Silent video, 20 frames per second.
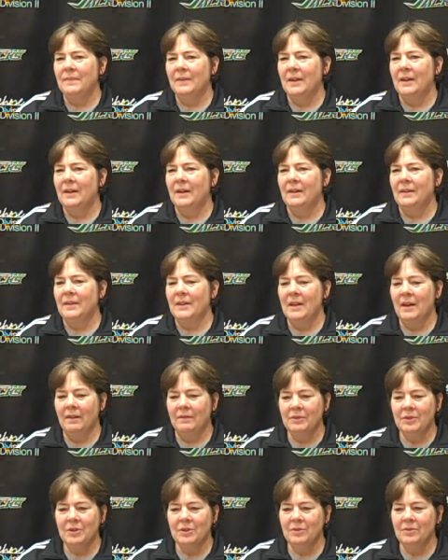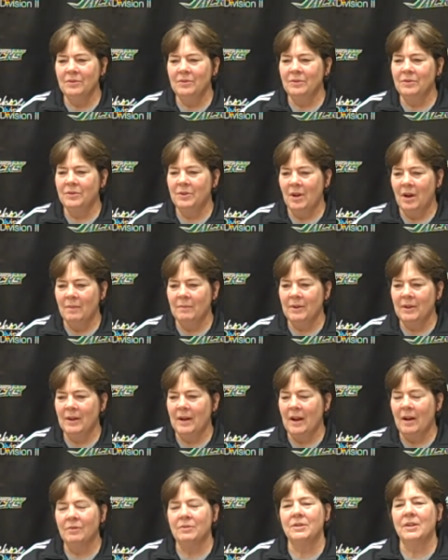Uh, they have two
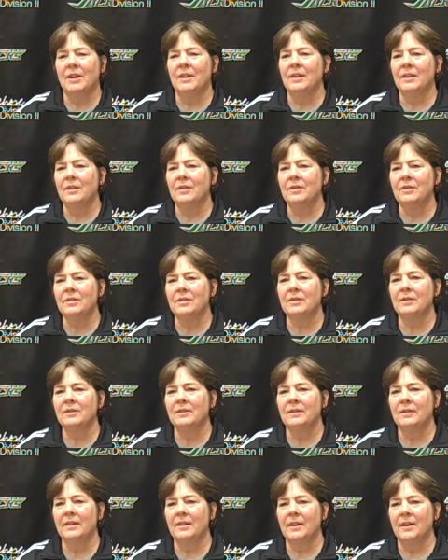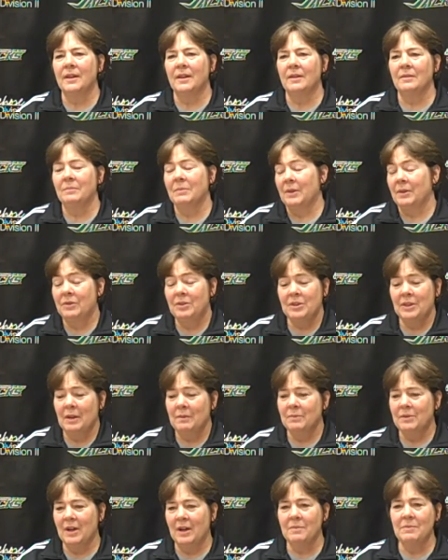dominant outside hitters, uh, but at the
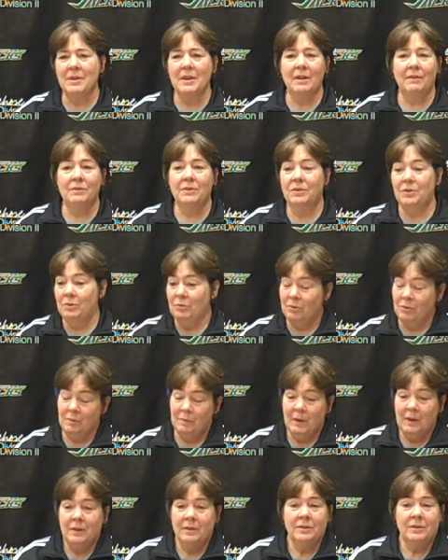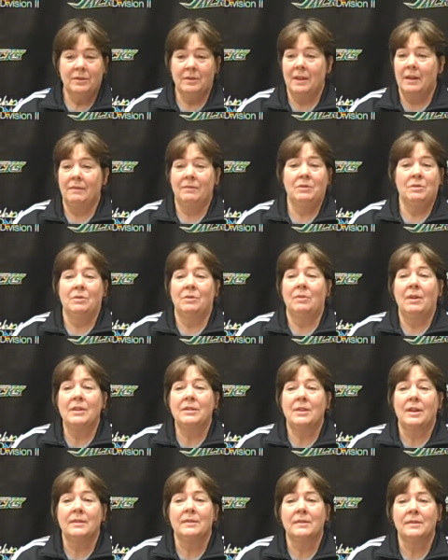same time, they have two good middles and they have two good
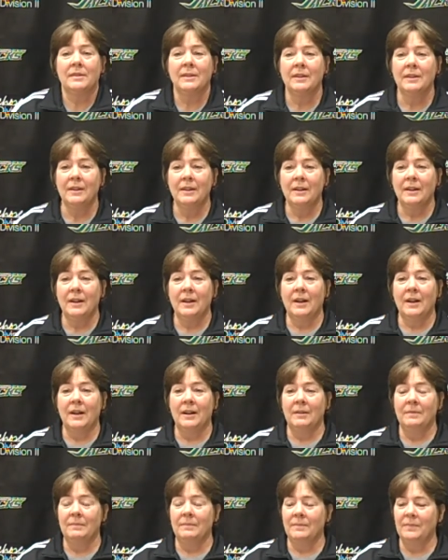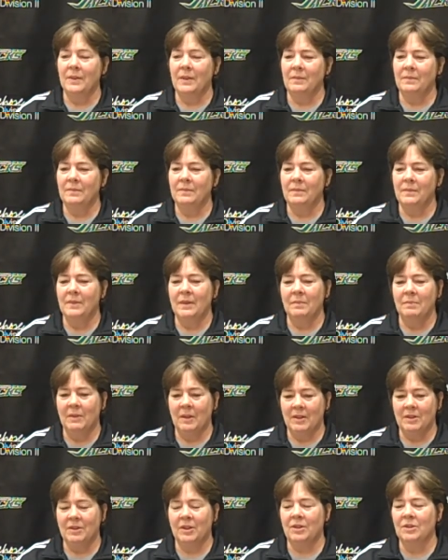right sides. Um, they, they
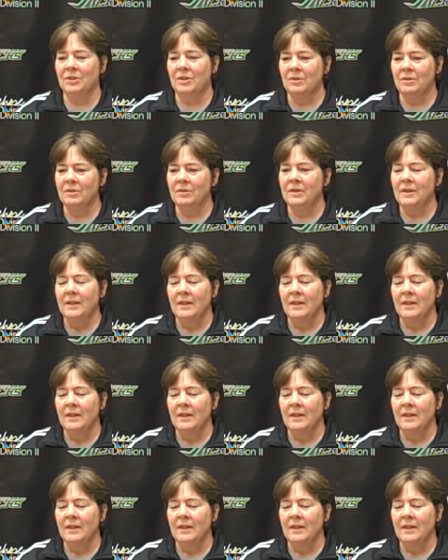play a 6 2.